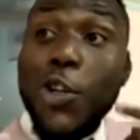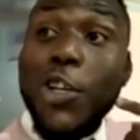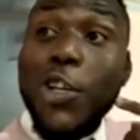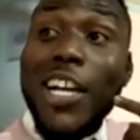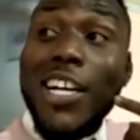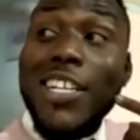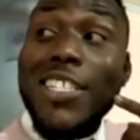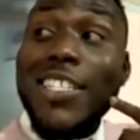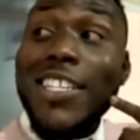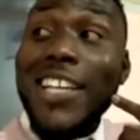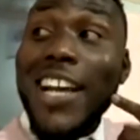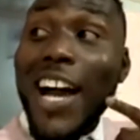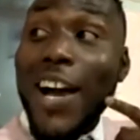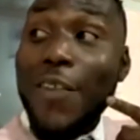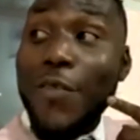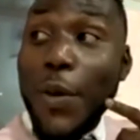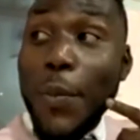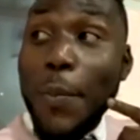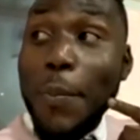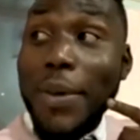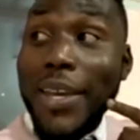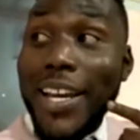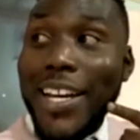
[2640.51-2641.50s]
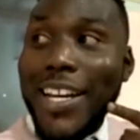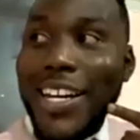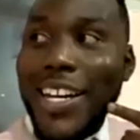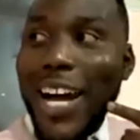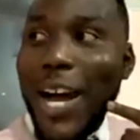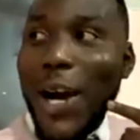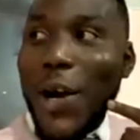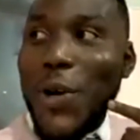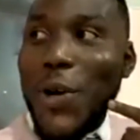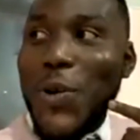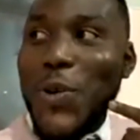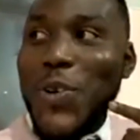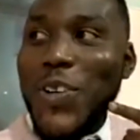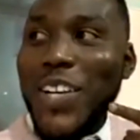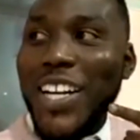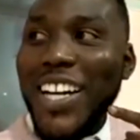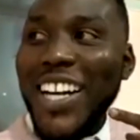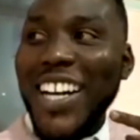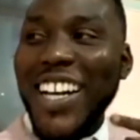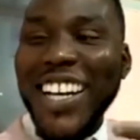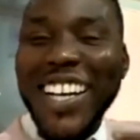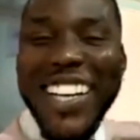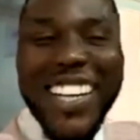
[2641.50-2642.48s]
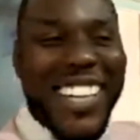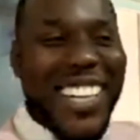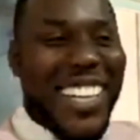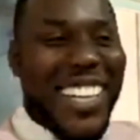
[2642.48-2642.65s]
well, you can see I have